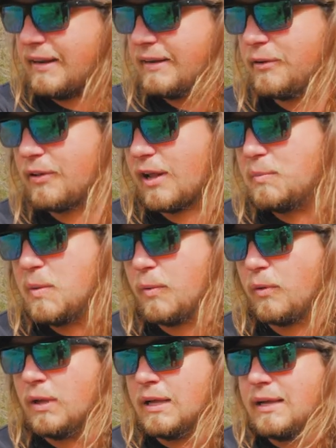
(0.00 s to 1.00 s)
I know a lot of
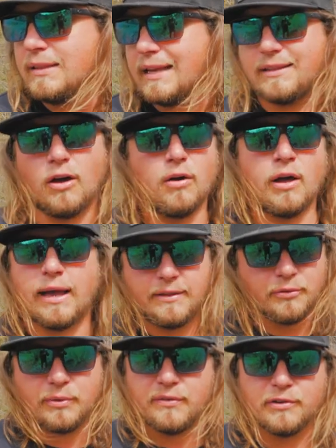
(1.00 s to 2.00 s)
people like to hike
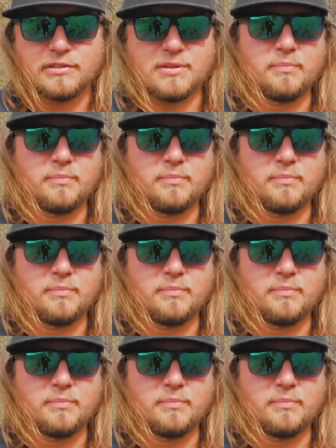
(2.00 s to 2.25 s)
the rivers